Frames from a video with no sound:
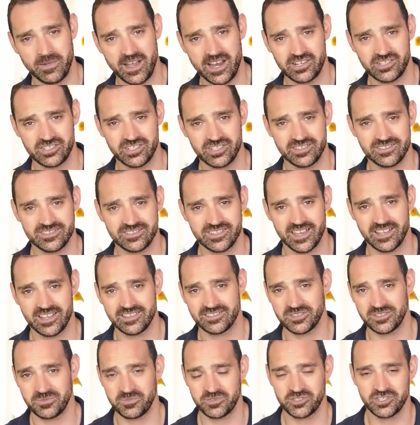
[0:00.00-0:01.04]
actions and
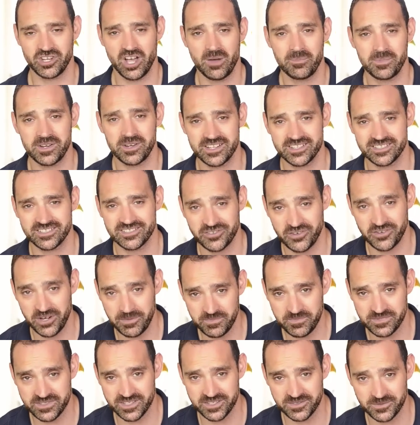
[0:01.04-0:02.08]
some sharpening
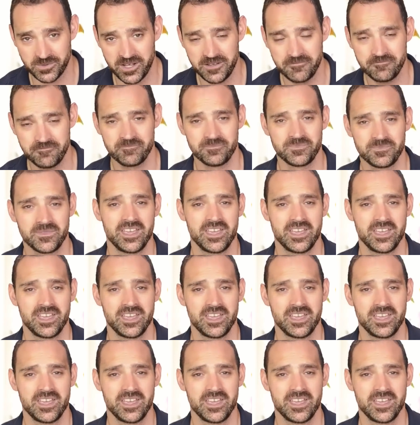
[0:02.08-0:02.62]
scripts as well.